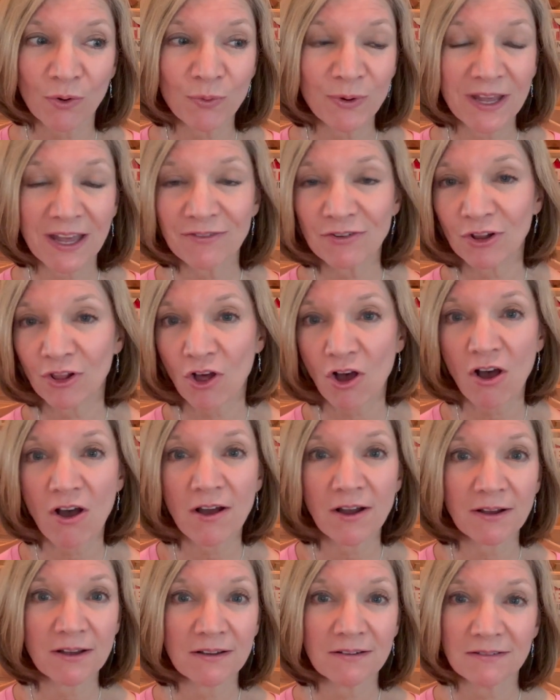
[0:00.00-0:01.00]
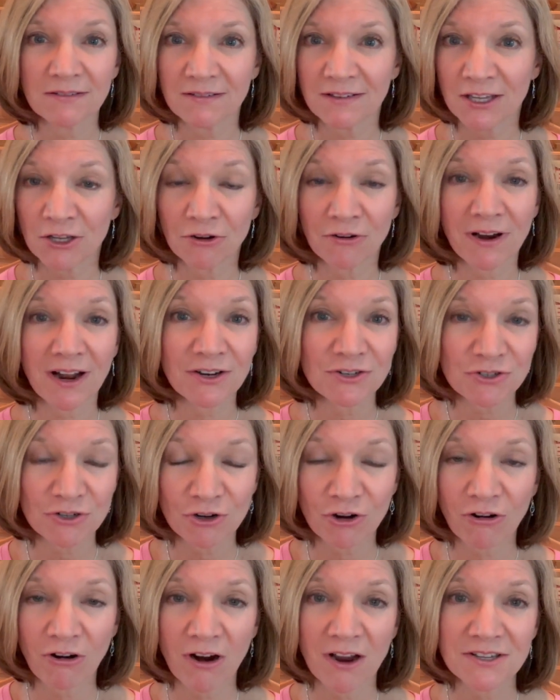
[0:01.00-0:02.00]
we have a long international
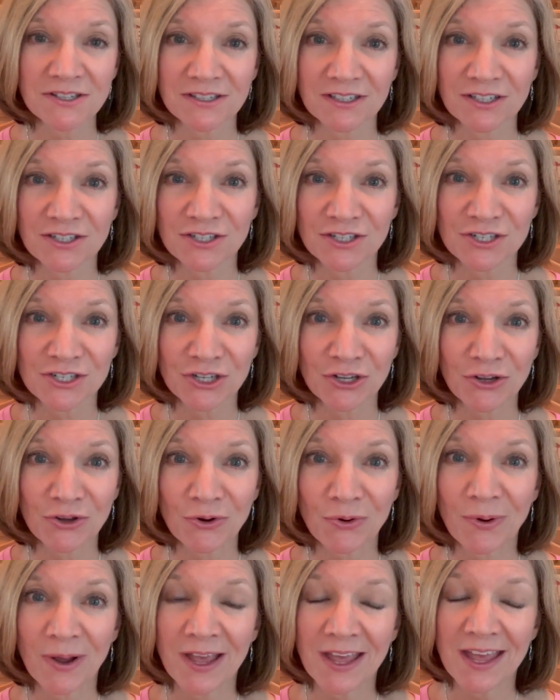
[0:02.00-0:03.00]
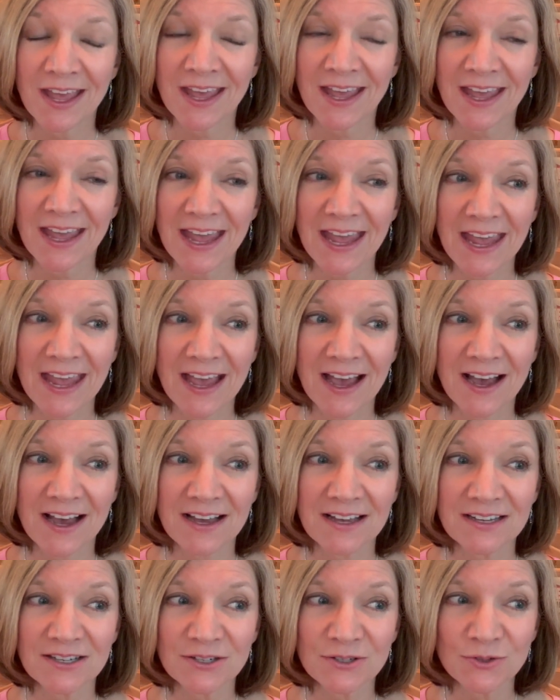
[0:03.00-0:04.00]
crossing to do
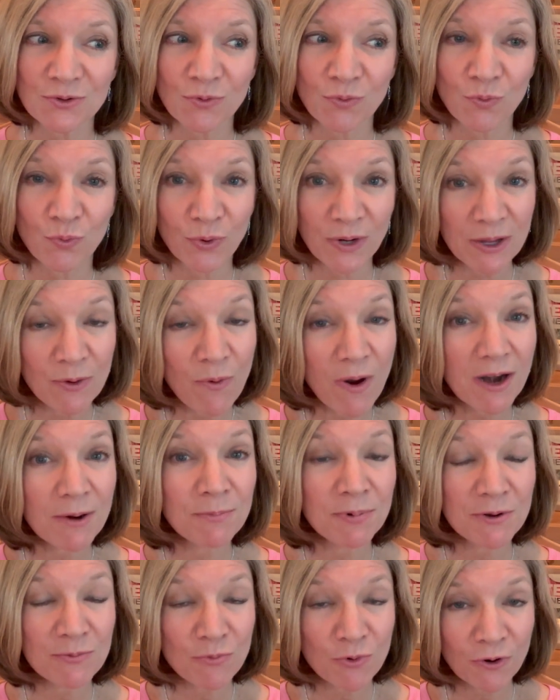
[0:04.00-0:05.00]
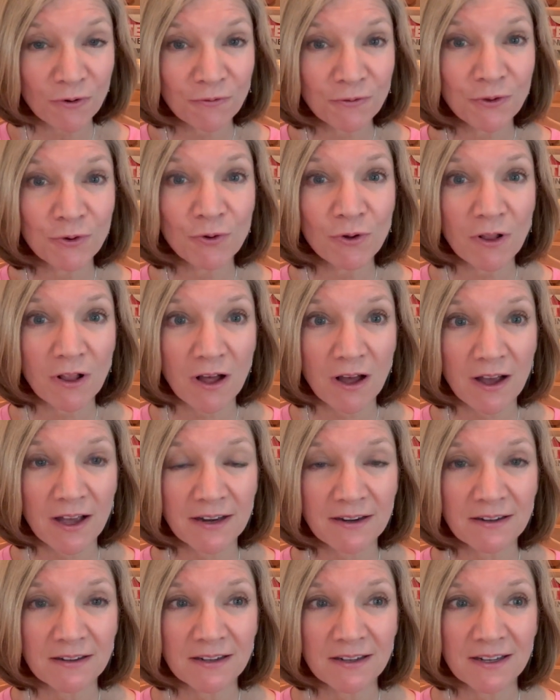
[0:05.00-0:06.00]
and we want to put more fuel
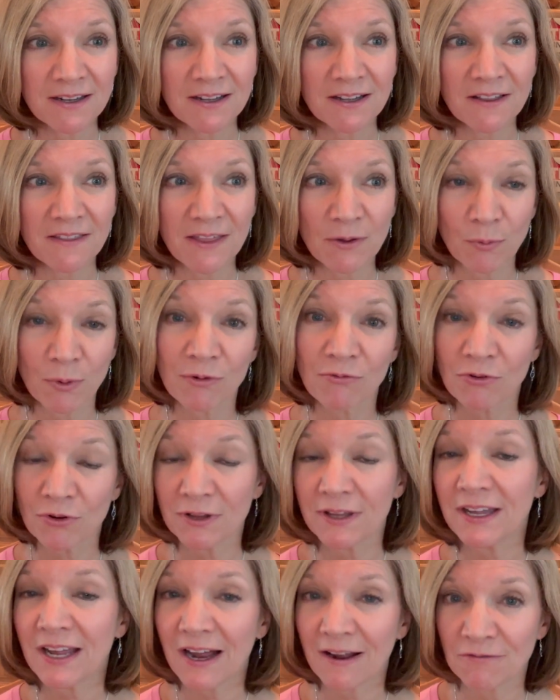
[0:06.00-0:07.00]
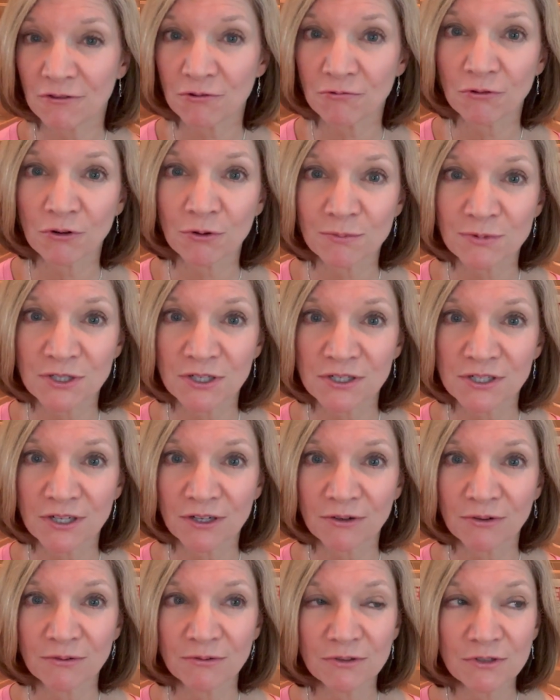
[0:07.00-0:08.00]
on than we really have the room to
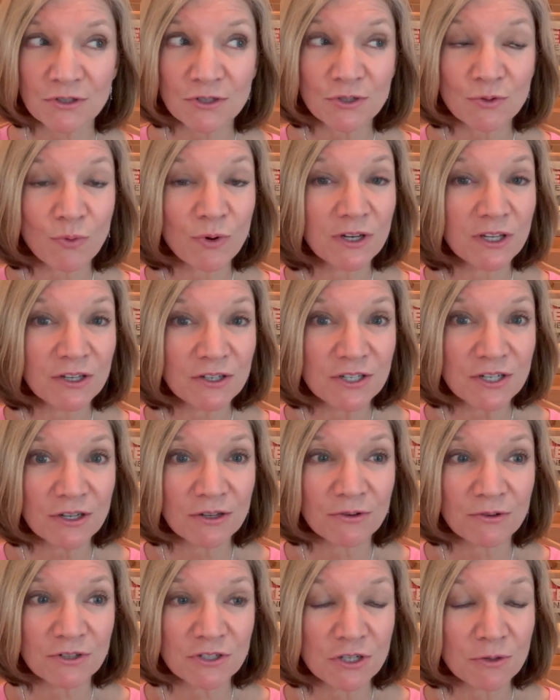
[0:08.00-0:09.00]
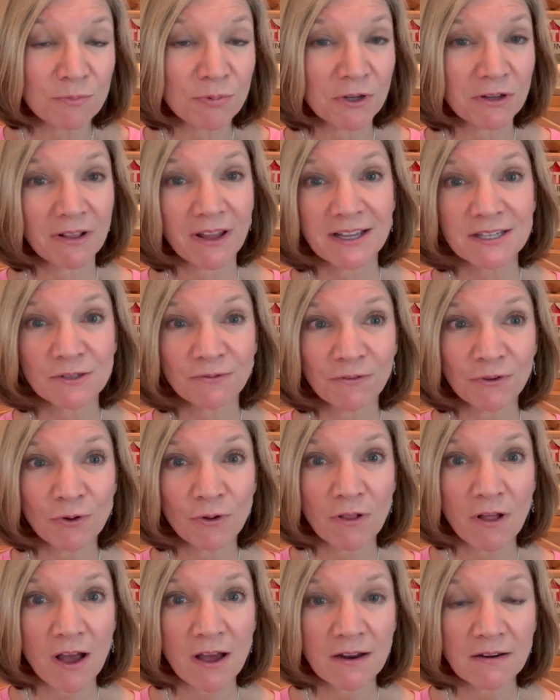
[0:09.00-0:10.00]
do. So what do you do? Do you put less
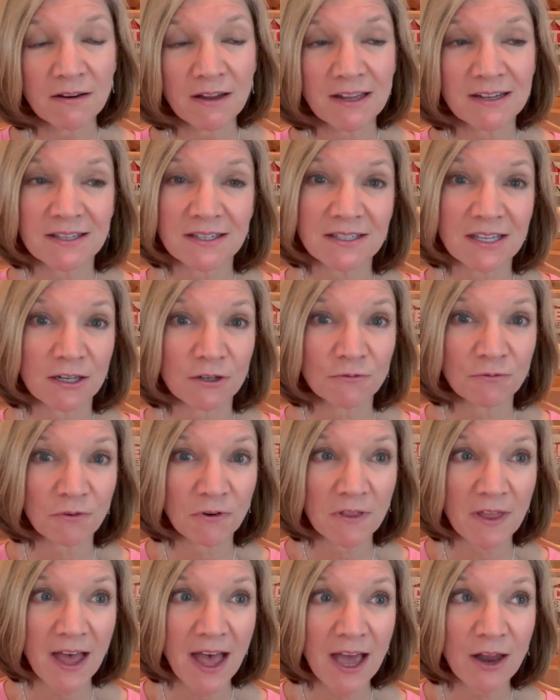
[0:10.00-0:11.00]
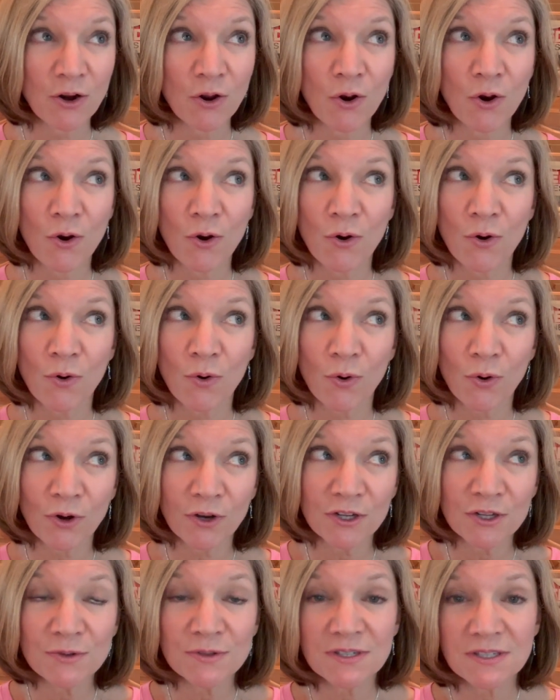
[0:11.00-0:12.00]
fuel on and settle for that? Or
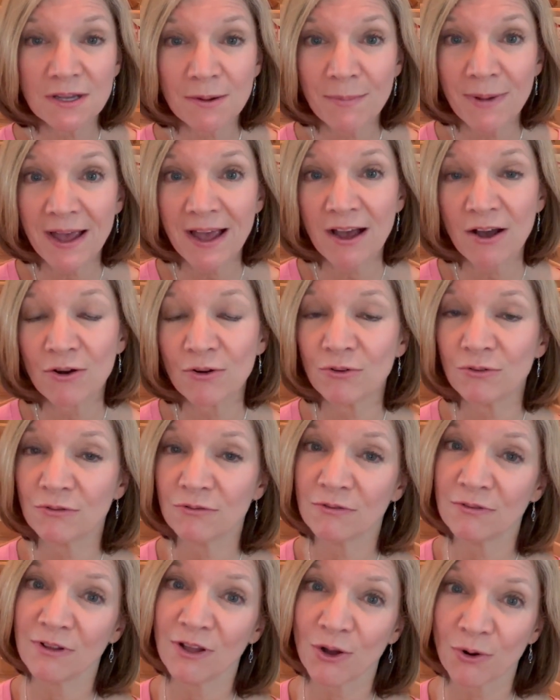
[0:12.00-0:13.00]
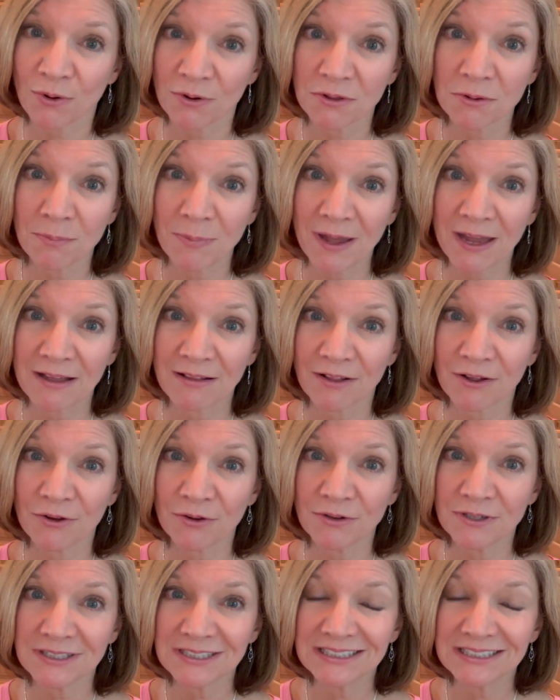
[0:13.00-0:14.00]
do you somehow lower the payload?